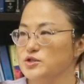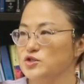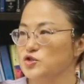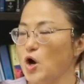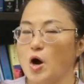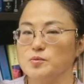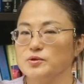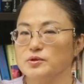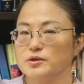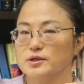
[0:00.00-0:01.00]
sharp
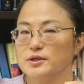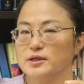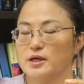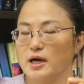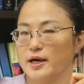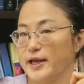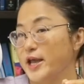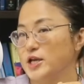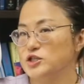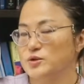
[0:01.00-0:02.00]

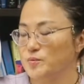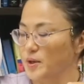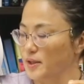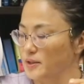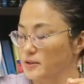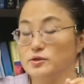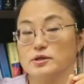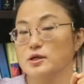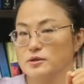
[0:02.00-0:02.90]
edge, but you